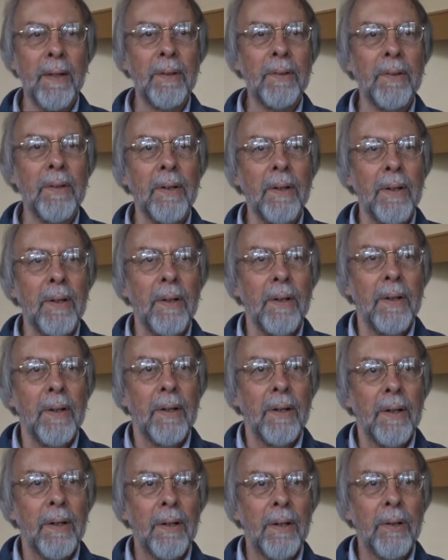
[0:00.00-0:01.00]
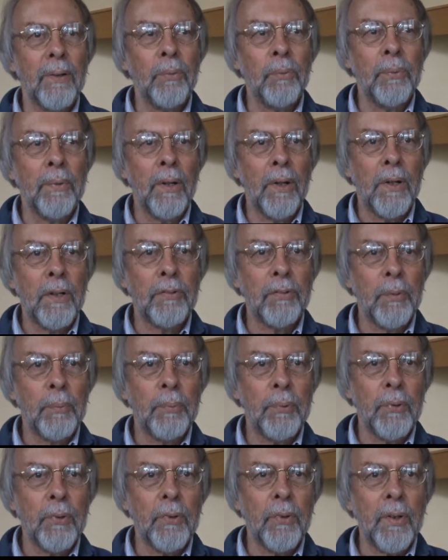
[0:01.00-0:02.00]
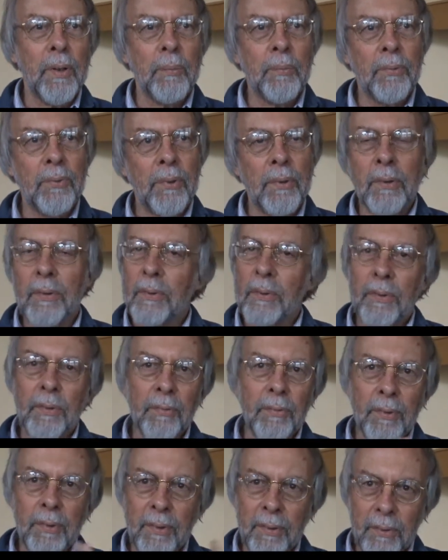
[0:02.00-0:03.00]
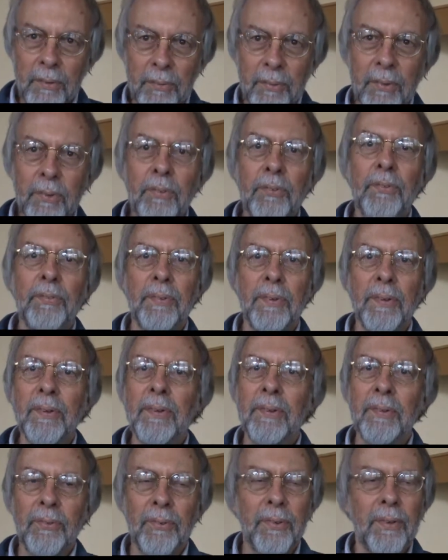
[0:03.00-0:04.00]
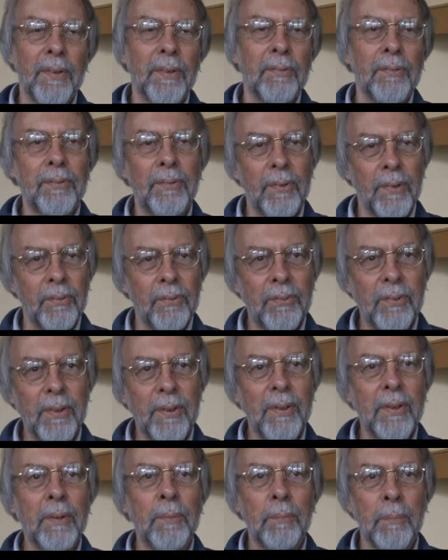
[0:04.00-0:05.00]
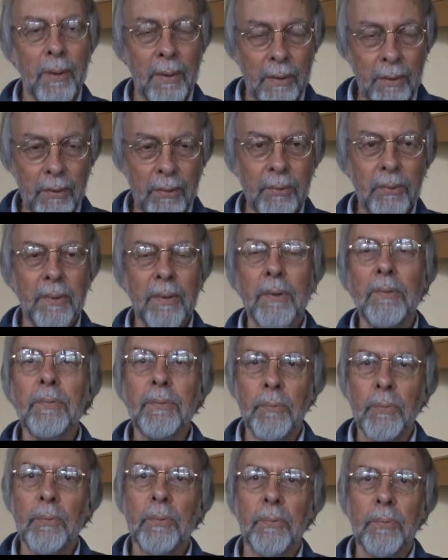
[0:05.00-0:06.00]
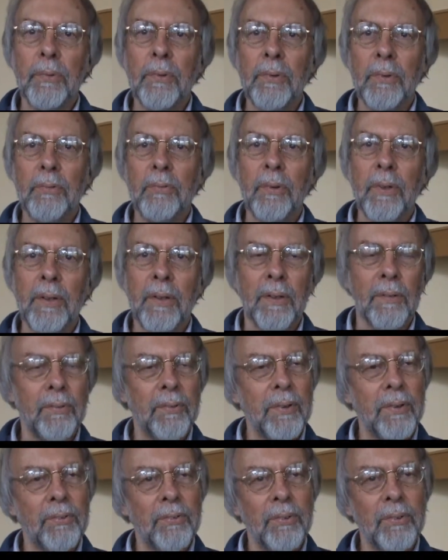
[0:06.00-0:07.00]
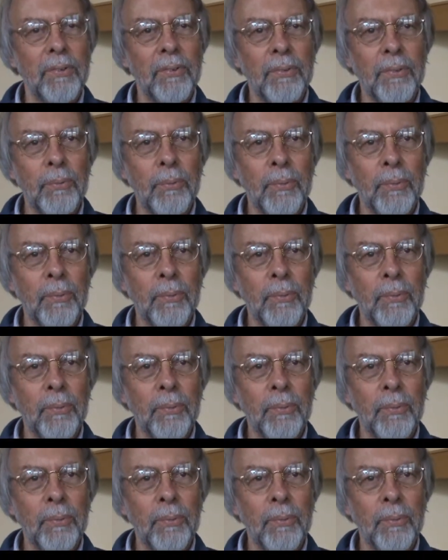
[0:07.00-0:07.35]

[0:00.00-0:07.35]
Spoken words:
And we offer programs in a very diverse fields of study, including the training of teachers,